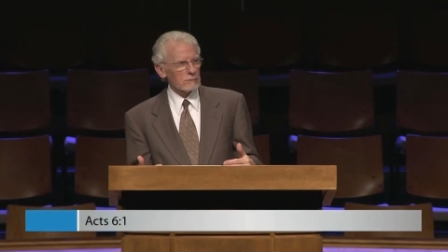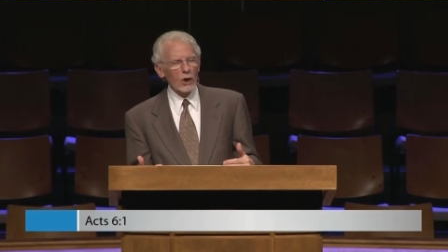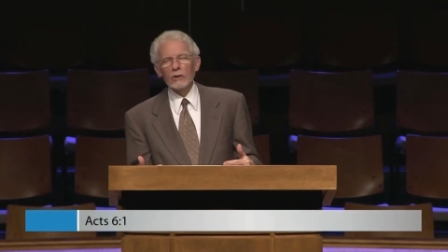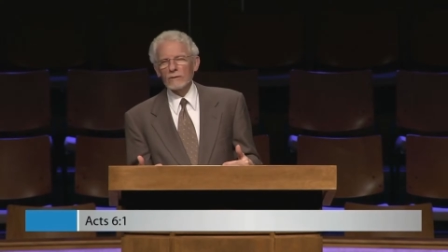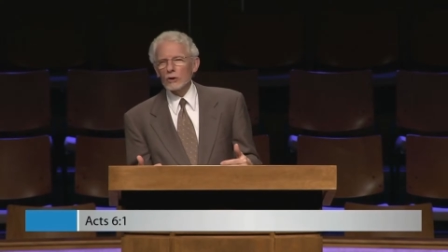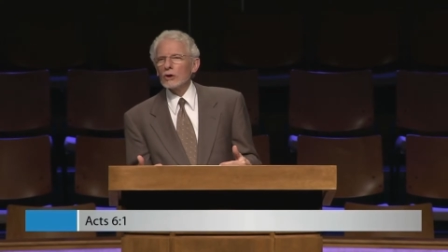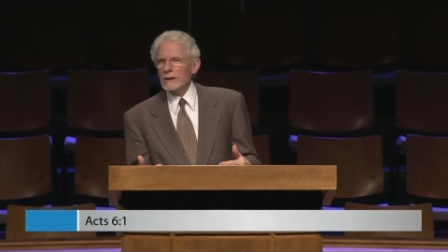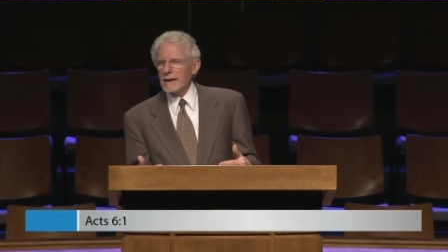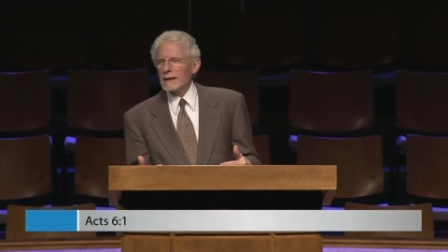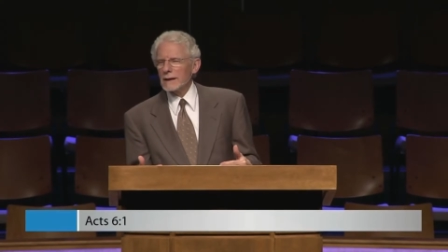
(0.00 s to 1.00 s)

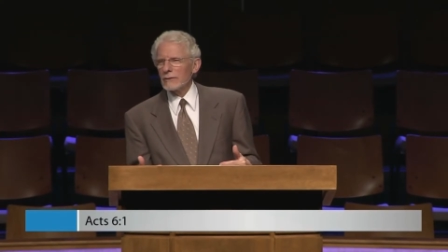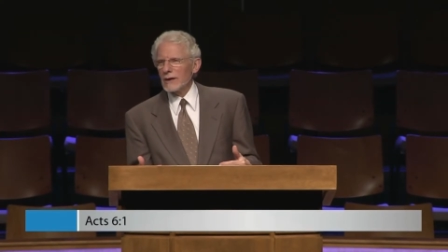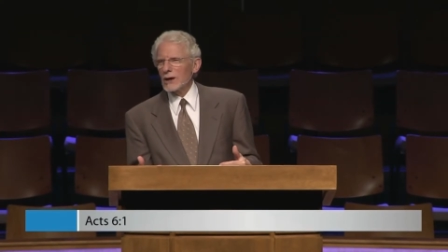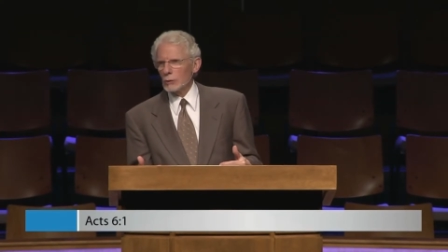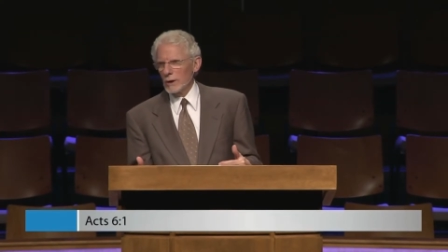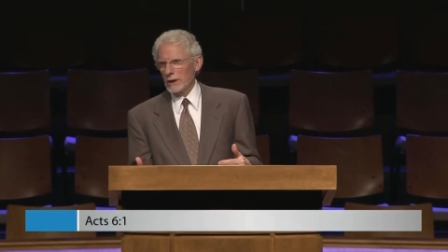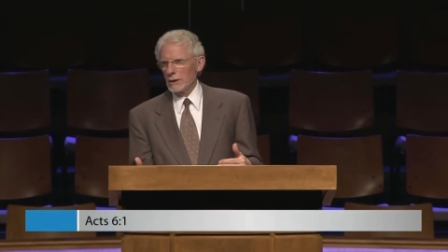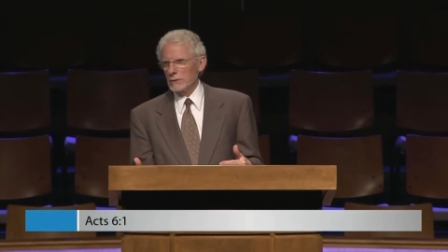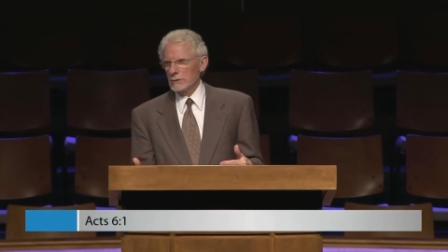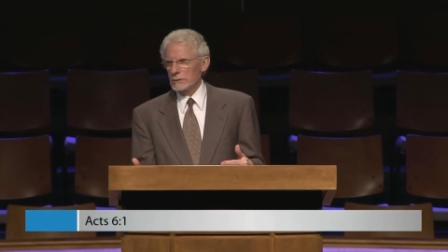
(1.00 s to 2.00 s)
overlooking their
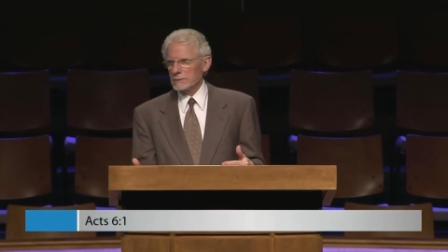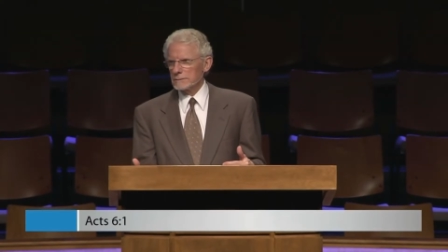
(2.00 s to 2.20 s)
widows.